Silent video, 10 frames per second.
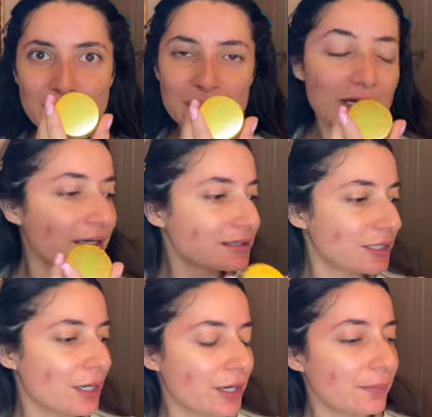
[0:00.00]
Tata
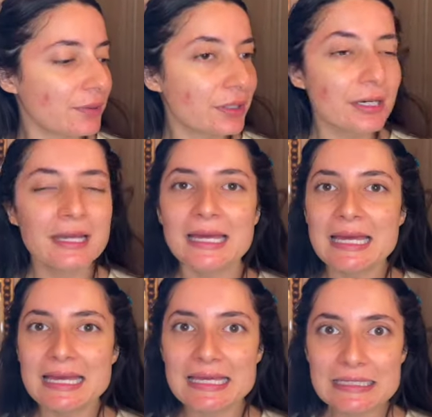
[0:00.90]
Harper,
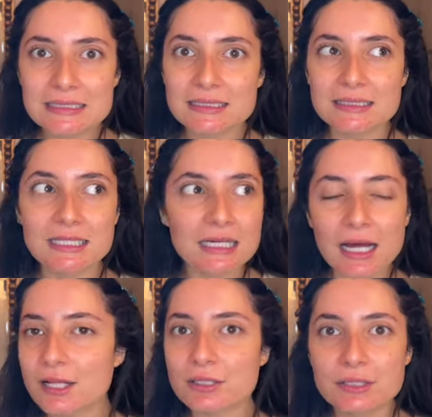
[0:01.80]
the
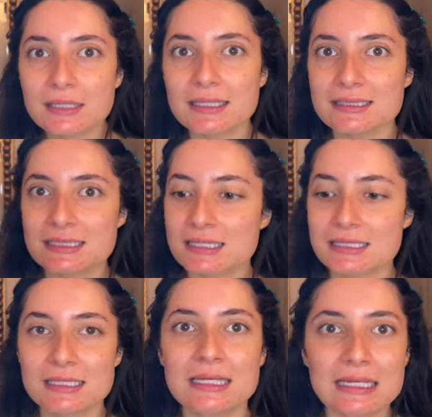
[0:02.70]
color like
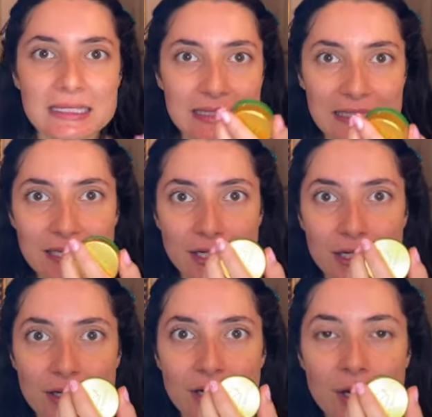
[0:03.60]
doesn't
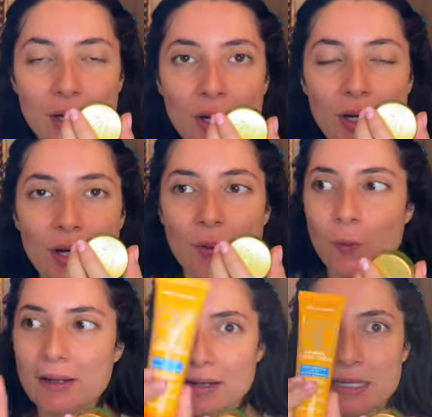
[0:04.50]
adhere
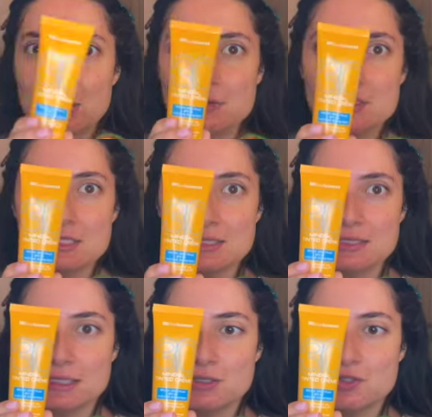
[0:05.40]
when I use this
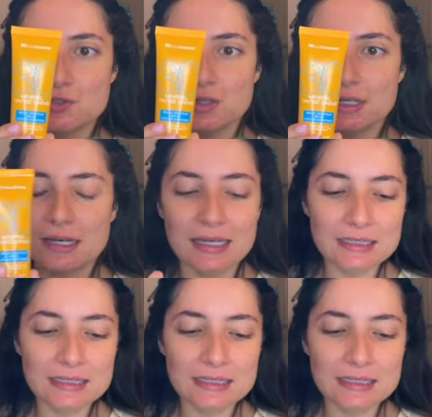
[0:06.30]
sunscreen.